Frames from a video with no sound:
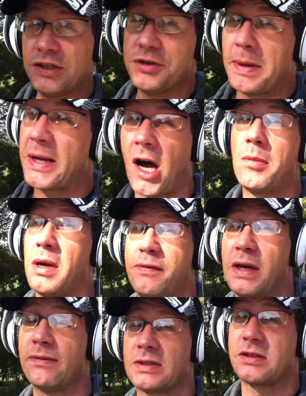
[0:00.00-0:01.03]
She'd make all my
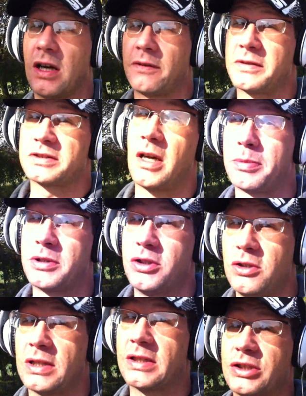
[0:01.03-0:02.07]
favorite stuff for supper,
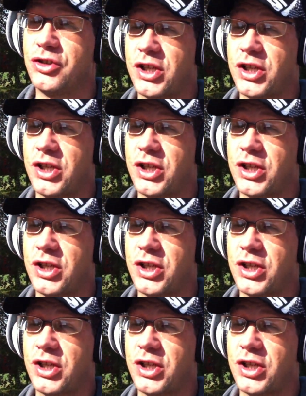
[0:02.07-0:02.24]
too. Like these